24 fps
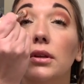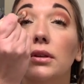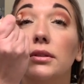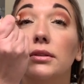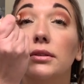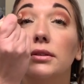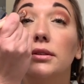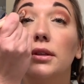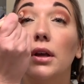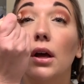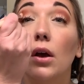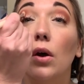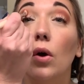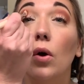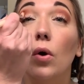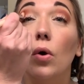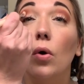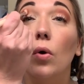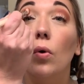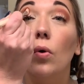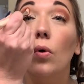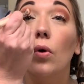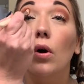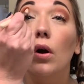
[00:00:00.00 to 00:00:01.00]

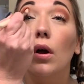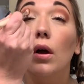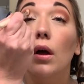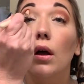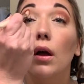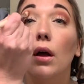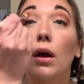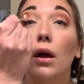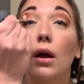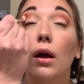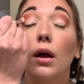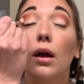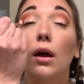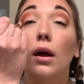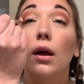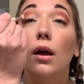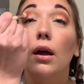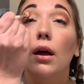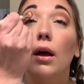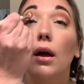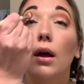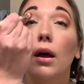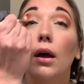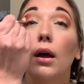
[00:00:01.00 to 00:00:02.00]
So
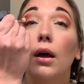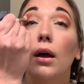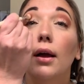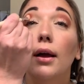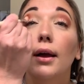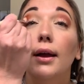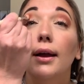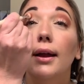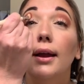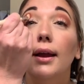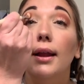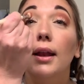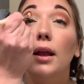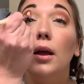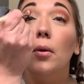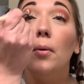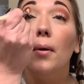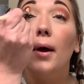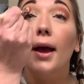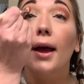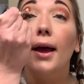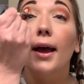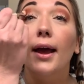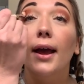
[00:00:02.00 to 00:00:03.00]

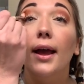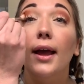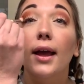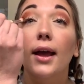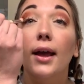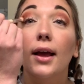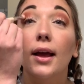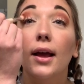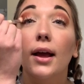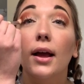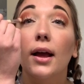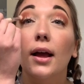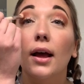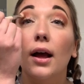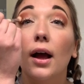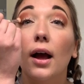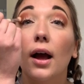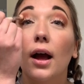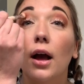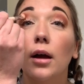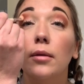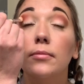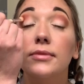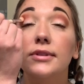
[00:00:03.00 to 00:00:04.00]
anyway,
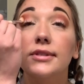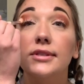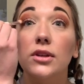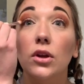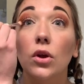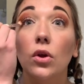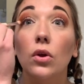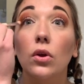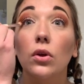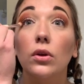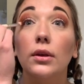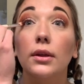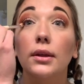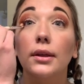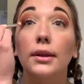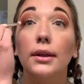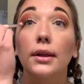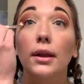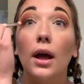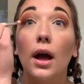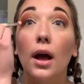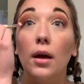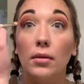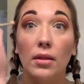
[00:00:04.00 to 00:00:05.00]
I'm still,
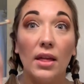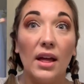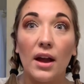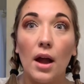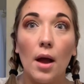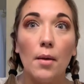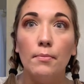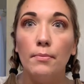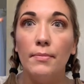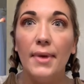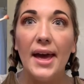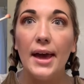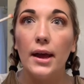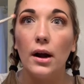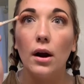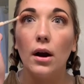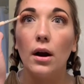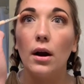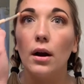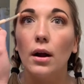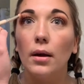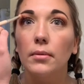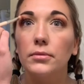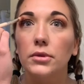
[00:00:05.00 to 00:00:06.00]
like, I'm
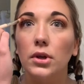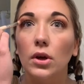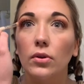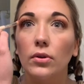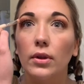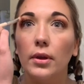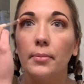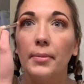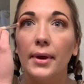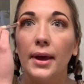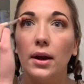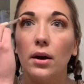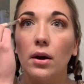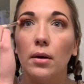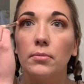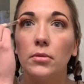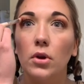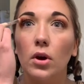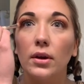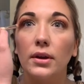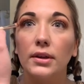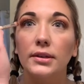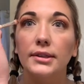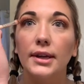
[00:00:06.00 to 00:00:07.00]
better. I'm totally better. I'm
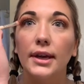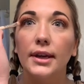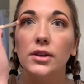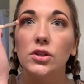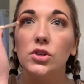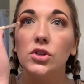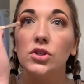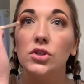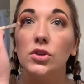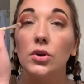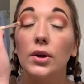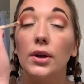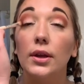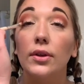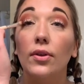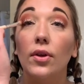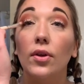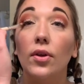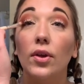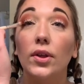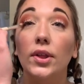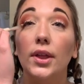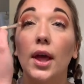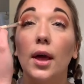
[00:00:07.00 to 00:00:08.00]
not contagious or anything
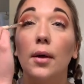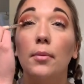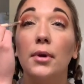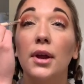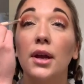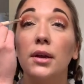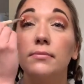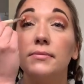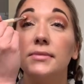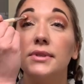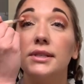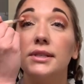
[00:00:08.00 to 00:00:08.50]
like that, but I'm